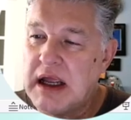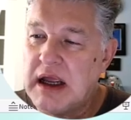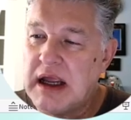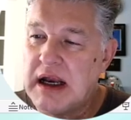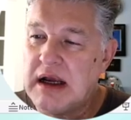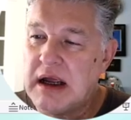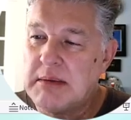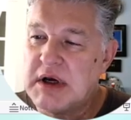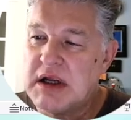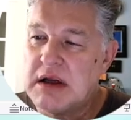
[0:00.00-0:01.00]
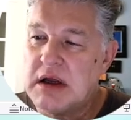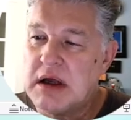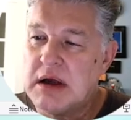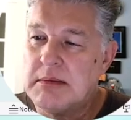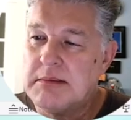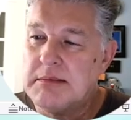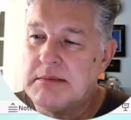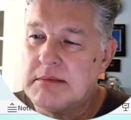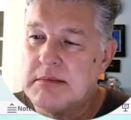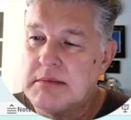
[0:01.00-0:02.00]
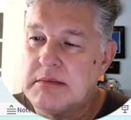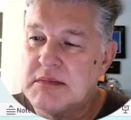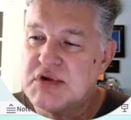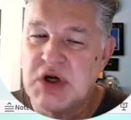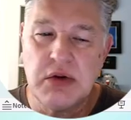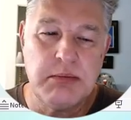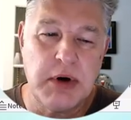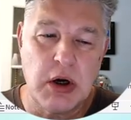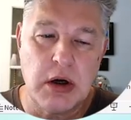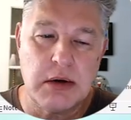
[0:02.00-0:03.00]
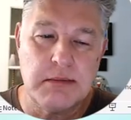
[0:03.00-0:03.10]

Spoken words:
and I'm going to show the bird.